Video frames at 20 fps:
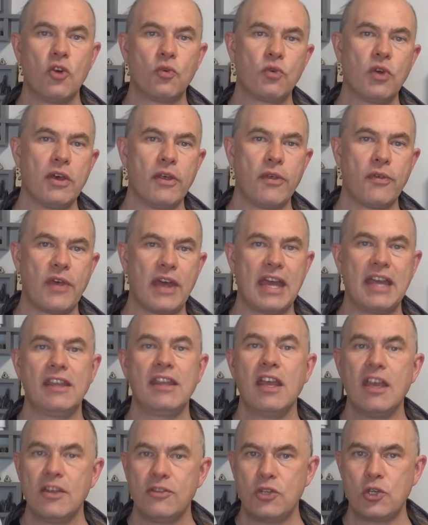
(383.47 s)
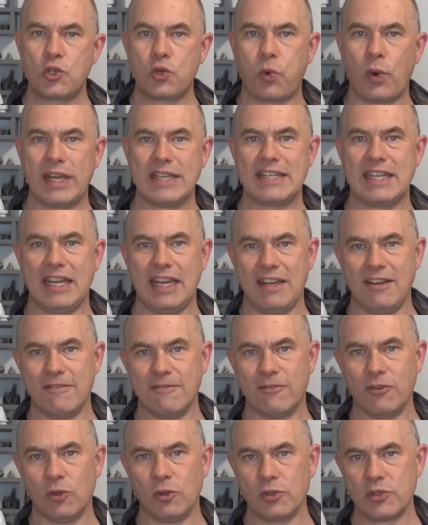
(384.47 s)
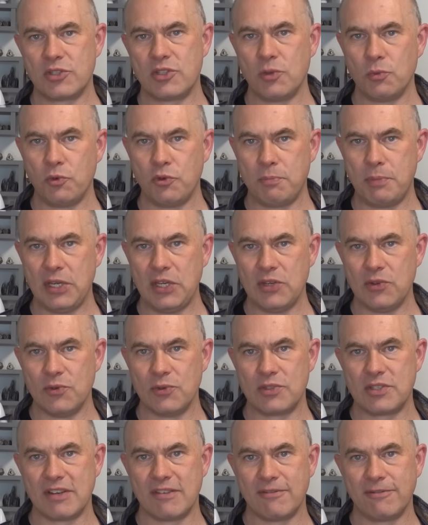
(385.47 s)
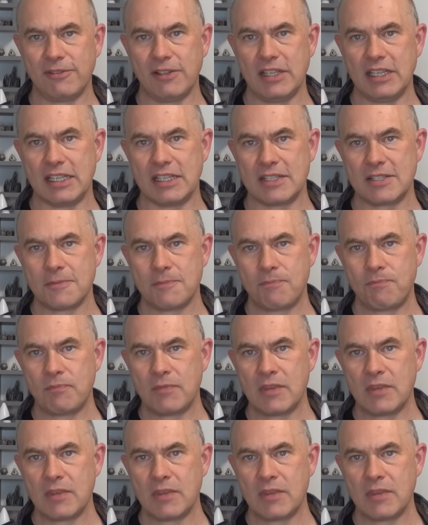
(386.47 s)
rather than the 28 volts that would be used in flight.